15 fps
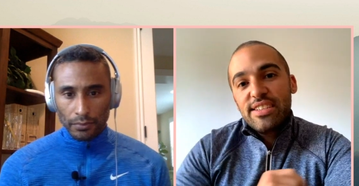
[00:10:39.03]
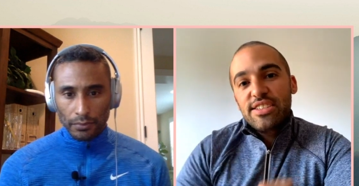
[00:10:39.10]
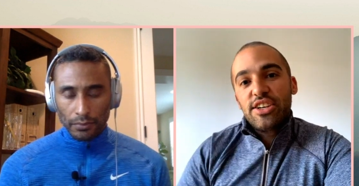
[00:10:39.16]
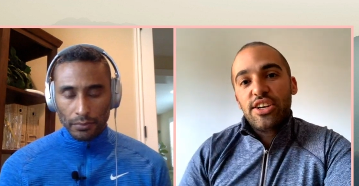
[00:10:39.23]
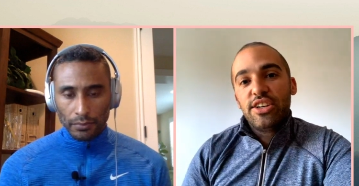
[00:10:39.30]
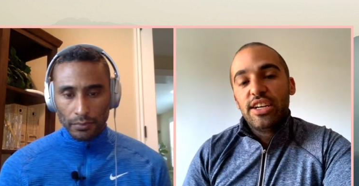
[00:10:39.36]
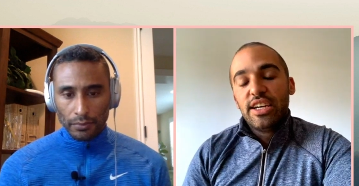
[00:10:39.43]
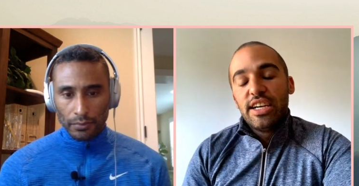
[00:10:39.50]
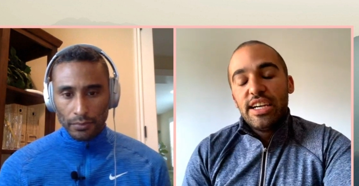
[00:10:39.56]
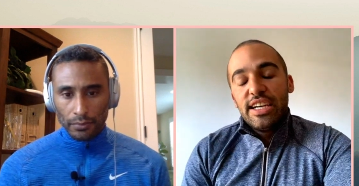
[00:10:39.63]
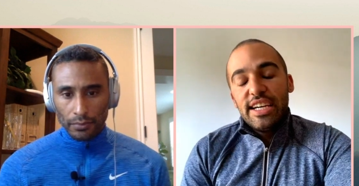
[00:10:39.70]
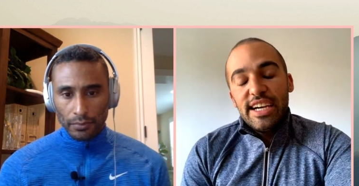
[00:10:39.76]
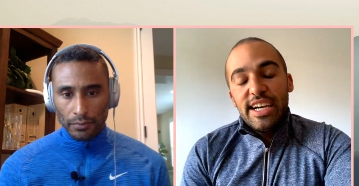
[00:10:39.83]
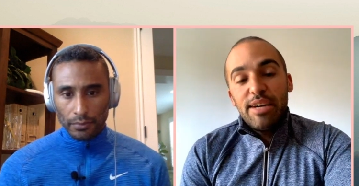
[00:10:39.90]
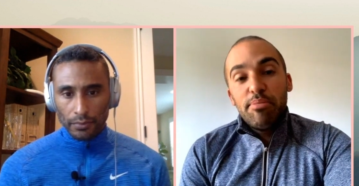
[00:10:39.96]
Speaker 1: So
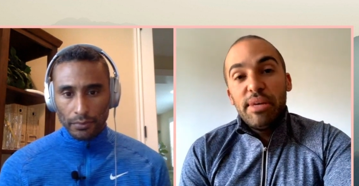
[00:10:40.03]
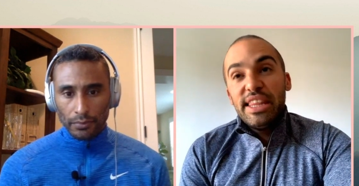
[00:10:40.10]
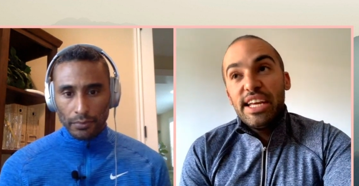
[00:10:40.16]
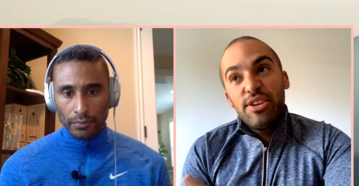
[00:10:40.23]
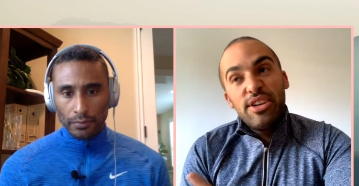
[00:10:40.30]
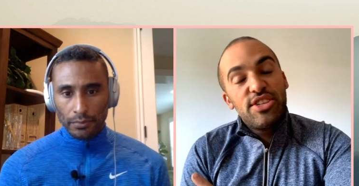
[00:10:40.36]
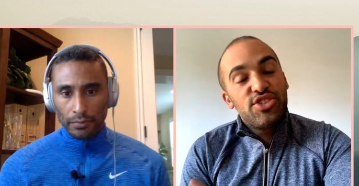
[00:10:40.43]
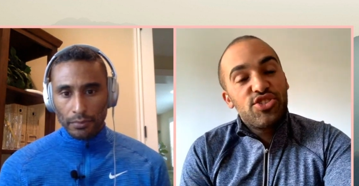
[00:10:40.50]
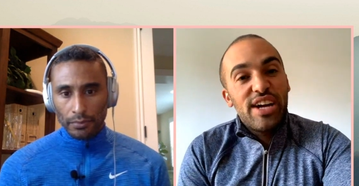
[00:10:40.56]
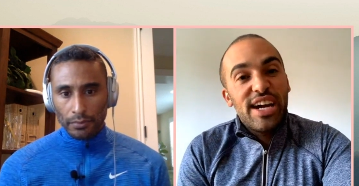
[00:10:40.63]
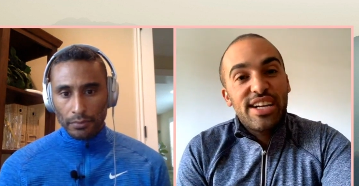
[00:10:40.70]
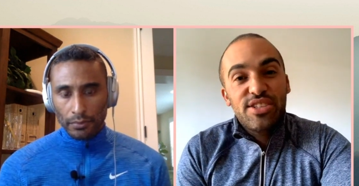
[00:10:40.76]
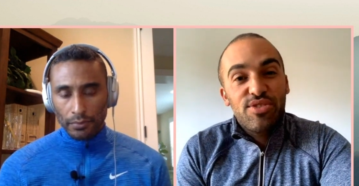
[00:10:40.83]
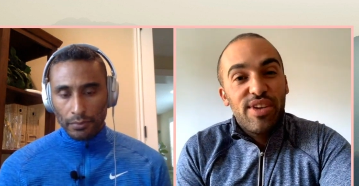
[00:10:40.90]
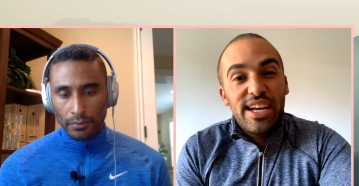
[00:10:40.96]
um, but there is
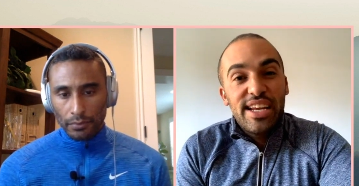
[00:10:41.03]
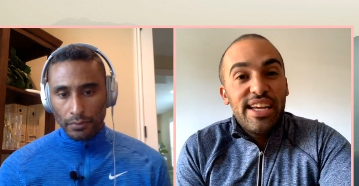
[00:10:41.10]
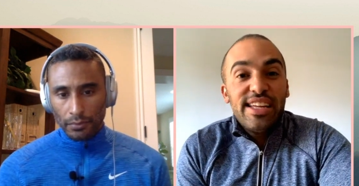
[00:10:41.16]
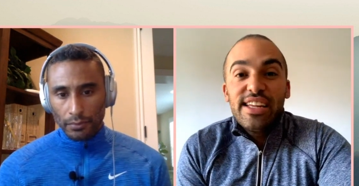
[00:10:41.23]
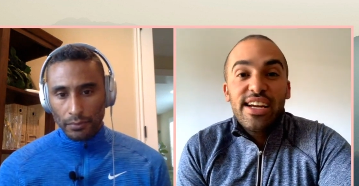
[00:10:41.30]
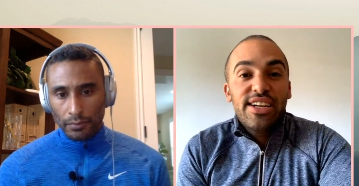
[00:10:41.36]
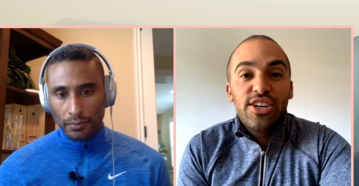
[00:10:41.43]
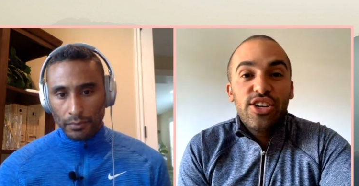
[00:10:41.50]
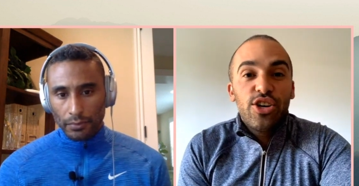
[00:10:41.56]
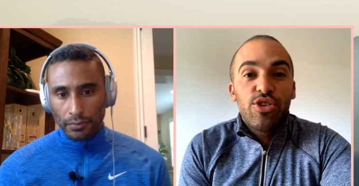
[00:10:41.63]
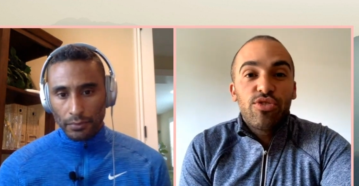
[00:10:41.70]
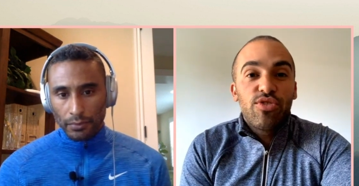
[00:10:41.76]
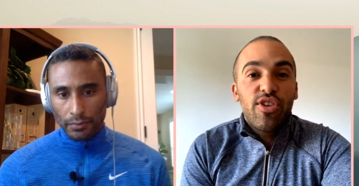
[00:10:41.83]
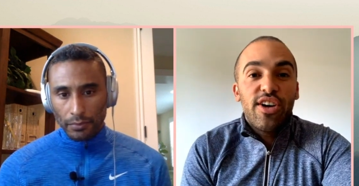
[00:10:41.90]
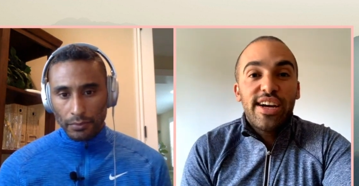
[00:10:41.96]
tracks around here that I can go
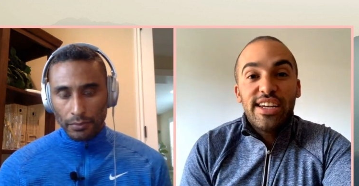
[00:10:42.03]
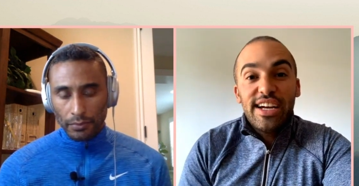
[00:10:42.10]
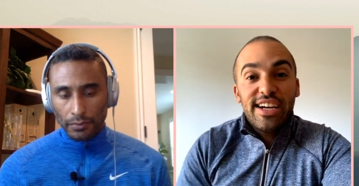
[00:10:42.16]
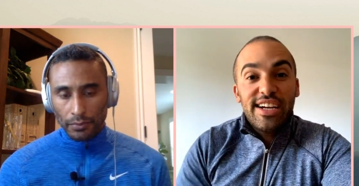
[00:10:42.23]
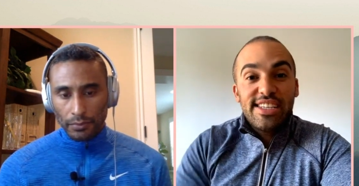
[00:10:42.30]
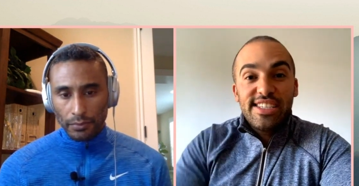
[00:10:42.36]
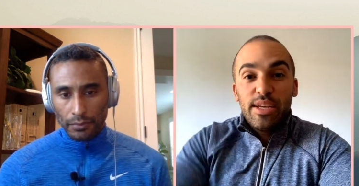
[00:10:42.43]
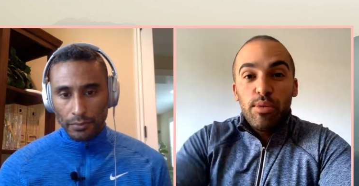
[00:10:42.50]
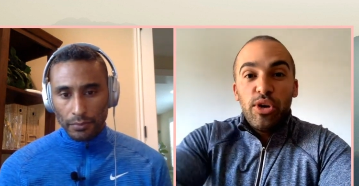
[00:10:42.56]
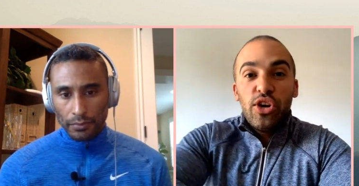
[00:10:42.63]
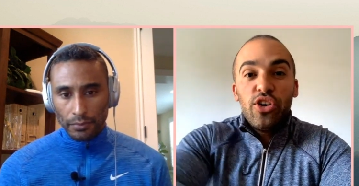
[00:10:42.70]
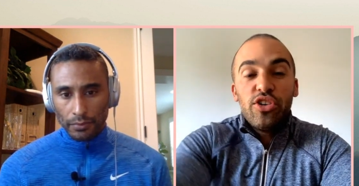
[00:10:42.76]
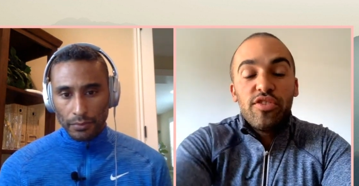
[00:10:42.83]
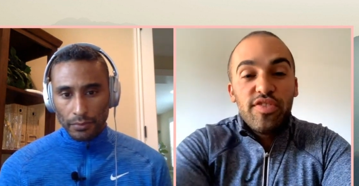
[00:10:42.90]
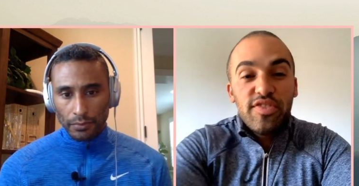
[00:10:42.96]
and ride. Like I said, we're
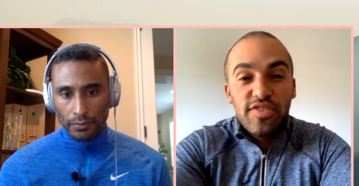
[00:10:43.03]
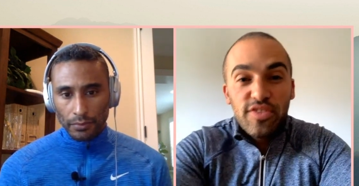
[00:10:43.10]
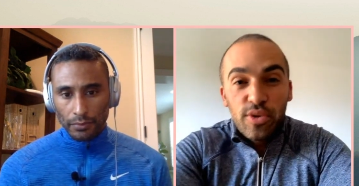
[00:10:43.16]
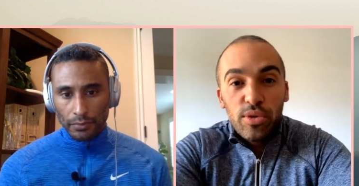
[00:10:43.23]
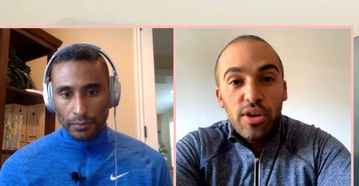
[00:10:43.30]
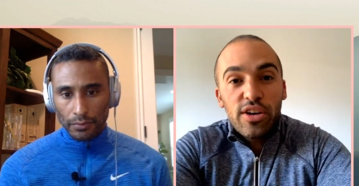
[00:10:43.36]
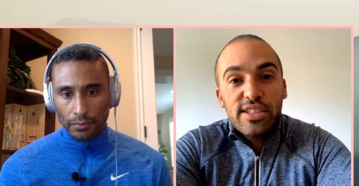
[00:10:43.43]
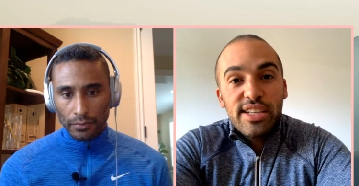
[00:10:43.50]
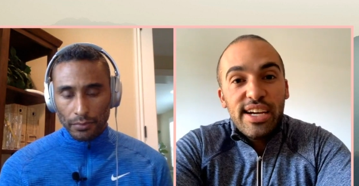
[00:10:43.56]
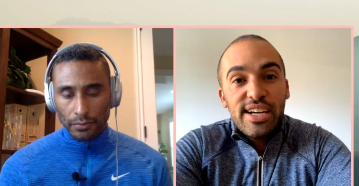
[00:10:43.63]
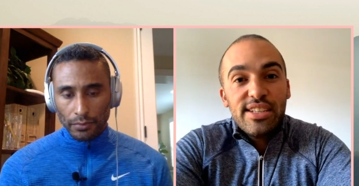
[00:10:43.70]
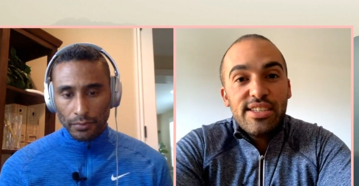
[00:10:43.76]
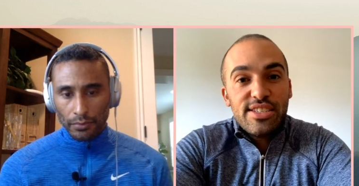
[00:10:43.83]
not on full lockdown,